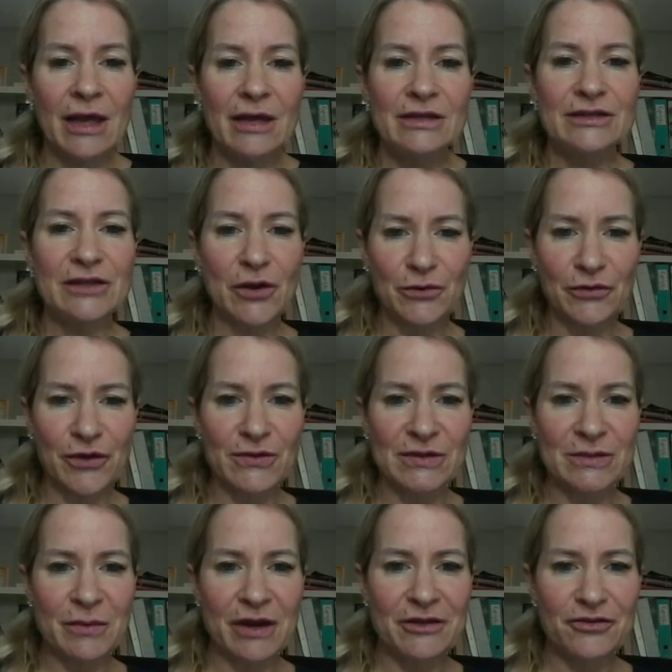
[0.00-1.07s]
So
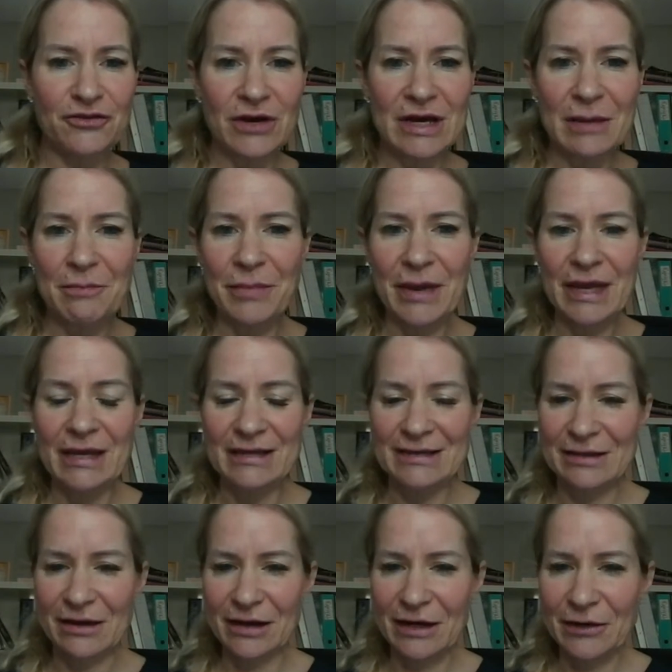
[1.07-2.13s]
those are my three big
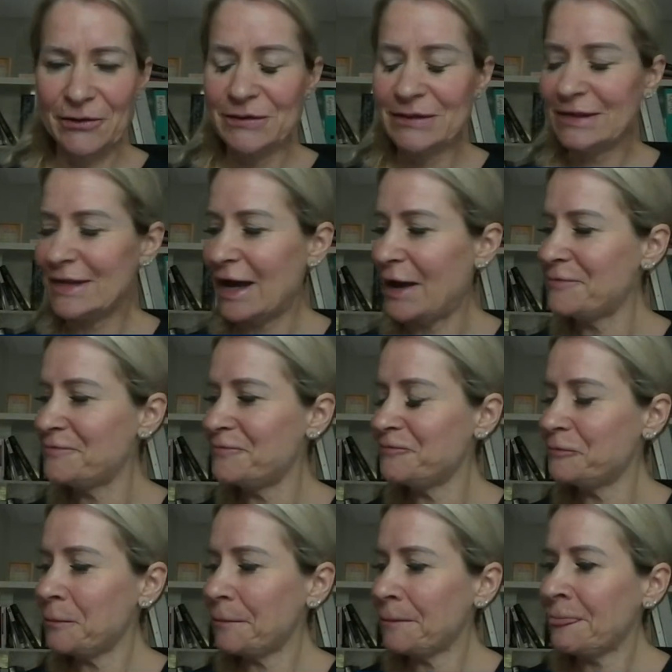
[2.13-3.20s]
silos.
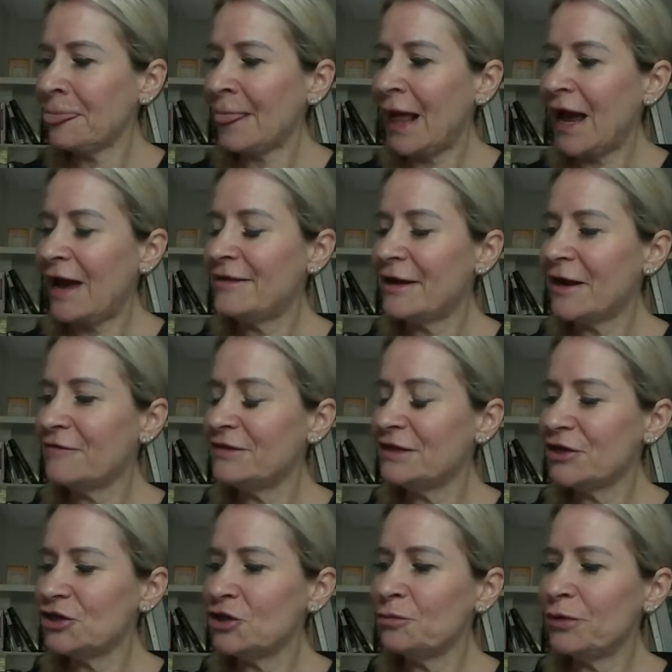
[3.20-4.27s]
I think I've
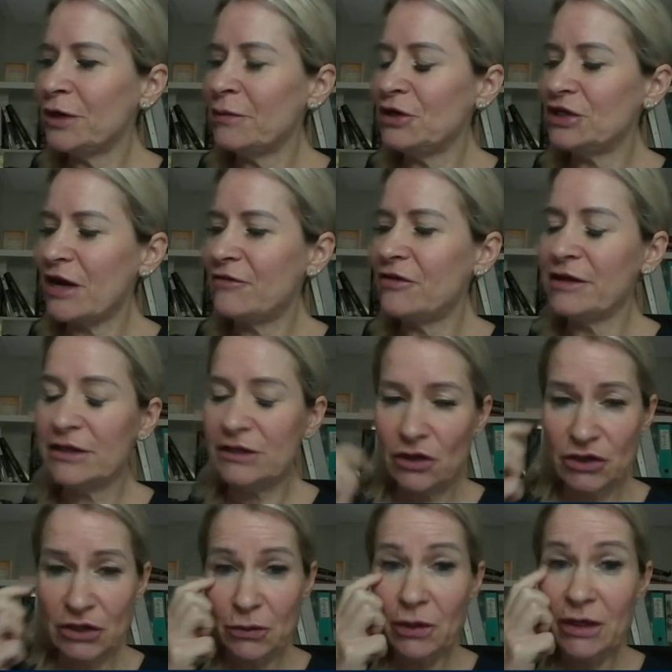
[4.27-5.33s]
touched on pretty much everything. So I
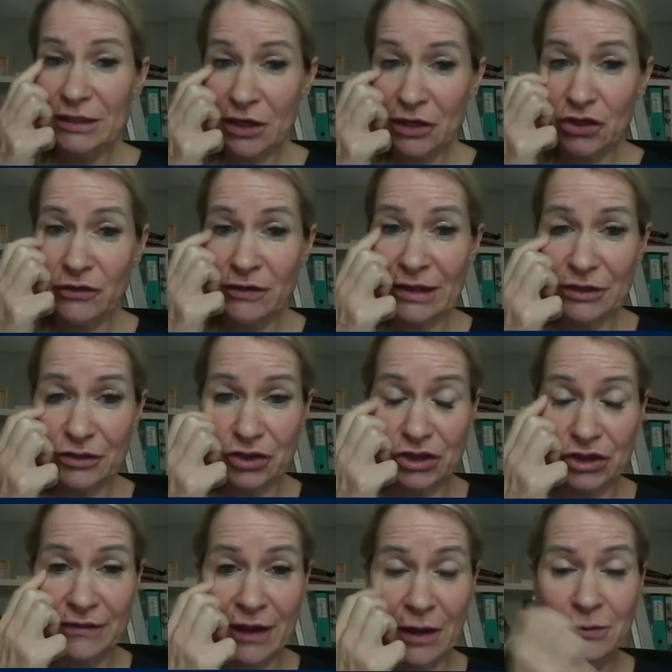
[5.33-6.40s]
just want to touch on the
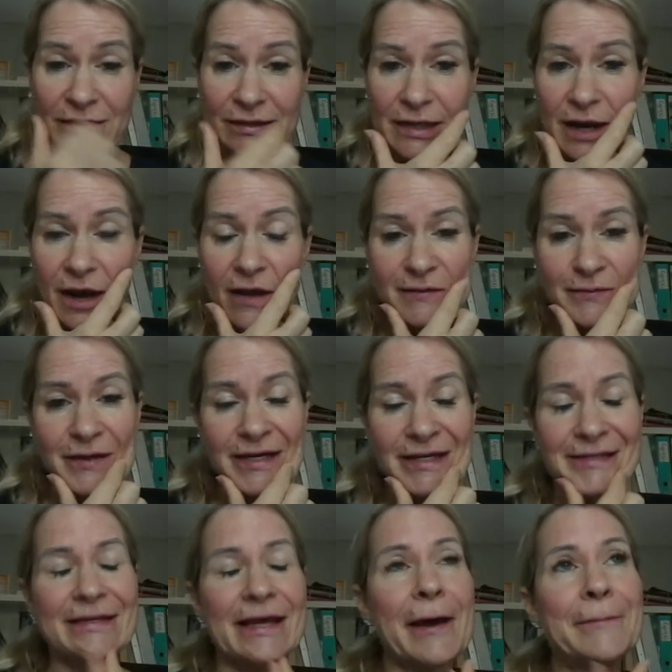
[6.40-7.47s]
literature. That was the last
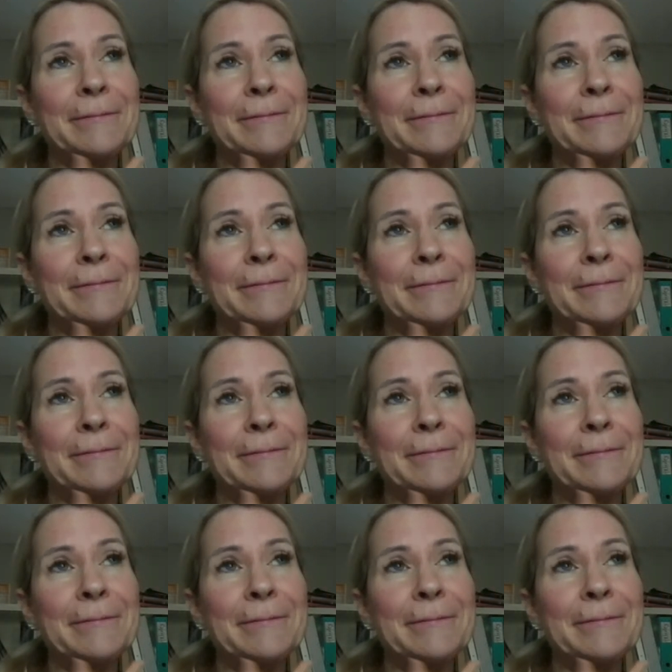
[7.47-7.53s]
piece.